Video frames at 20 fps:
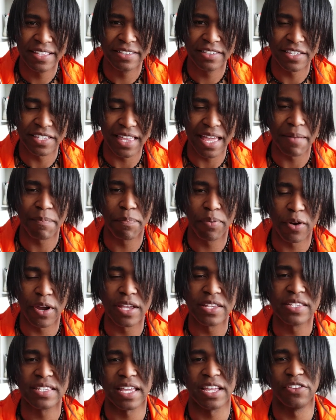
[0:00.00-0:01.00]
to that
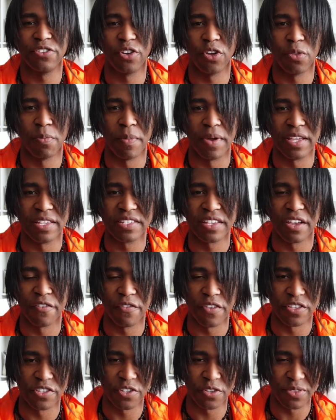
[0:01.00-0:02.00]
price that I told myself.
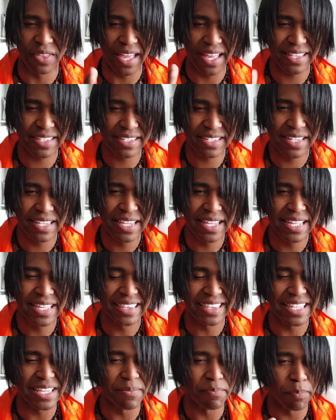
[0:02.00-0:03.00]
And so that's
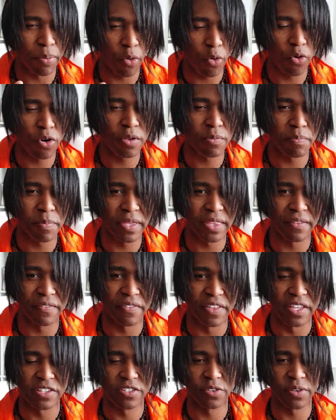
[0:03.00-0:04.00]
the important bit of
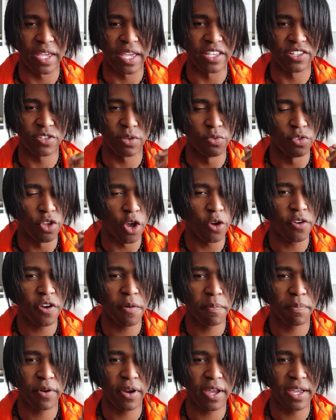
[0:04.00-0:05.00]
this. Okay, so know
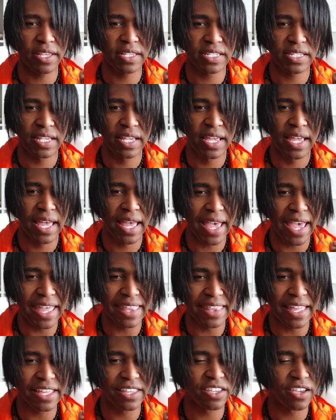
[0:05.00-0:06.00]
your price
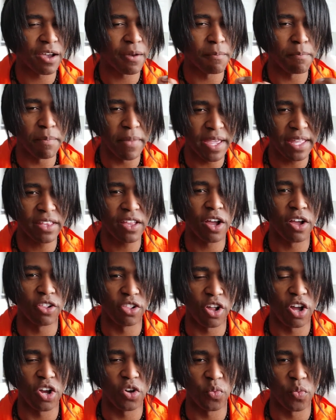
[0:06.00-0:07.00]
and then commit
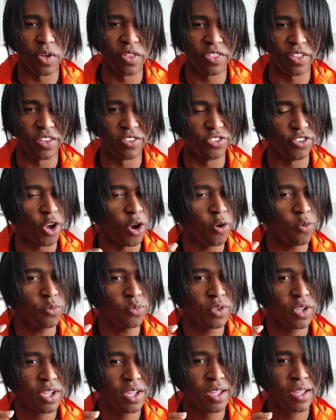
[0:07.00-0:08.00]
along with it.
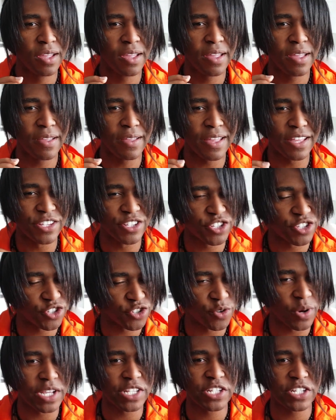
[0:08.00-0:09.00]
Don't
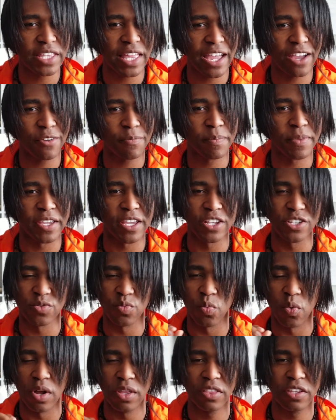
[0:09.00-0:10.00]
stretch it out, because
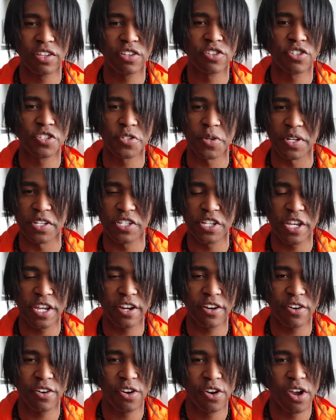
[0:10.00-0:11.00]
one little stretch
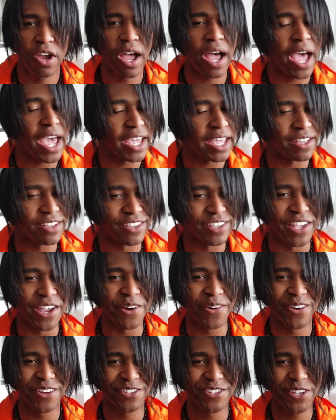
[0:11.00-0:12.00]
here, I can
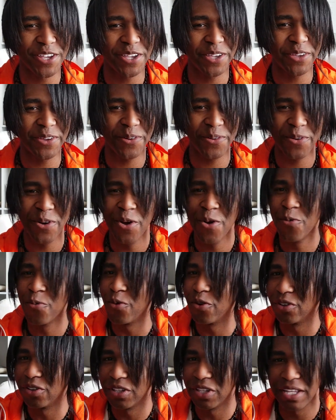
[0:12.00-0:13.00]
guarantee you,
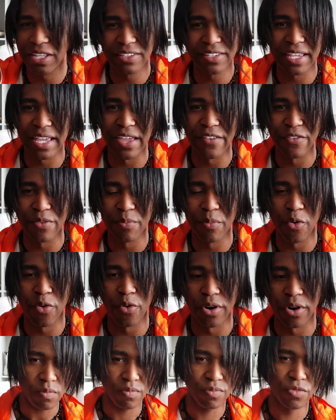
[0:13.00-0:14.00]
will lead to even
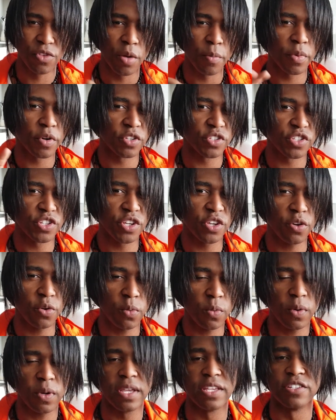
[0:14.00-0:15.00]
more. Number
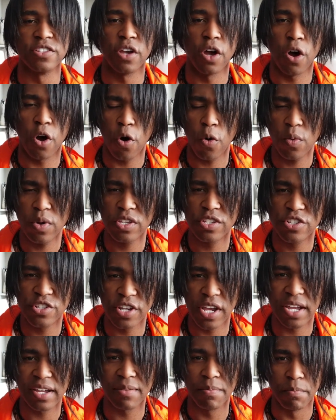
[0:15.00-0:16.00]
2 is always
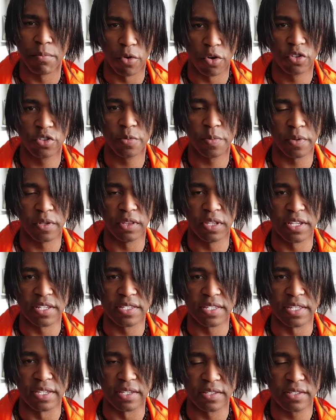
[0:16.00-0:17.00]
check multiple
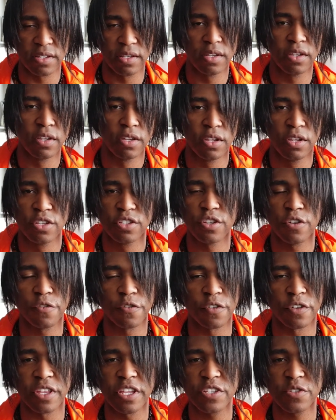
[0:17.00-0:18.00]
listings. So
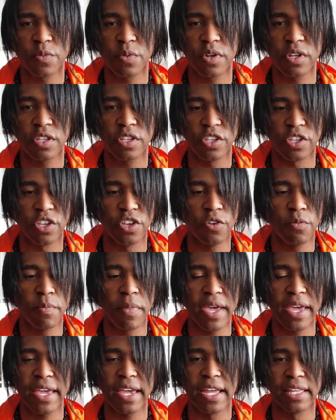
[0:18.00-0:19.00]
for this one, you
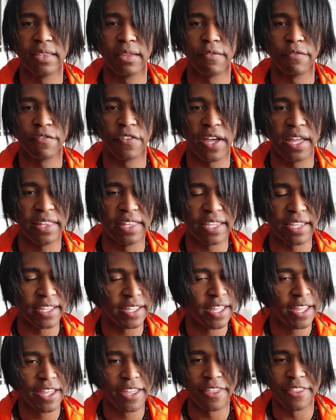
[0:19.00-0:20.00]
may end up
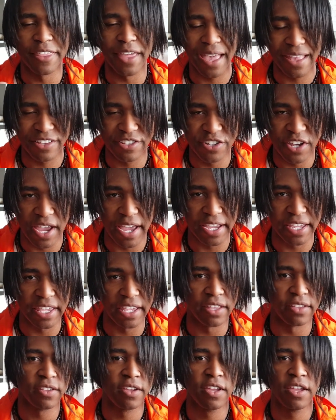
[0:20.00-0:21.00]
finding that
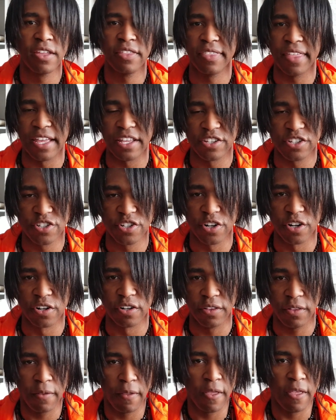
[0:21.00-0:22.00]
jacket, that
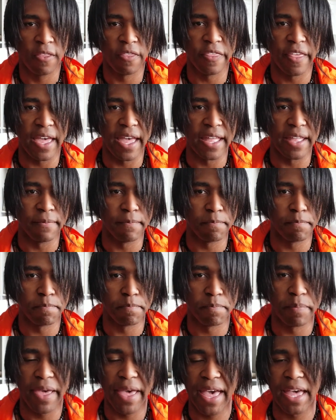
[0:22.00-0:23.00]
shirt,
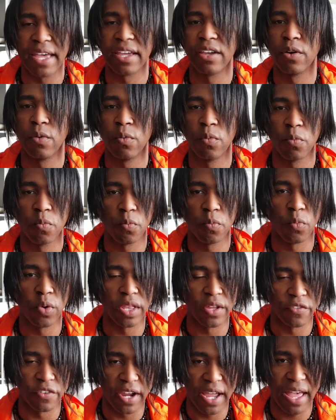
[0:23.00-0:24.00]
that bag,
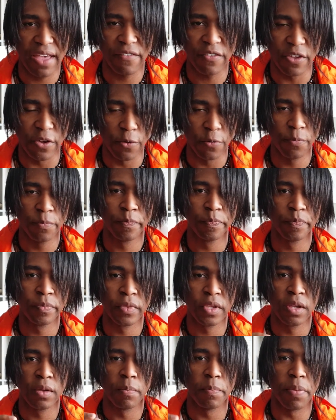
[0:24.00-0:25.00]
whatever have you.
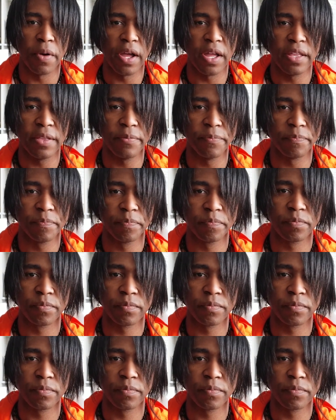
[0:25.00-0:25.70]
But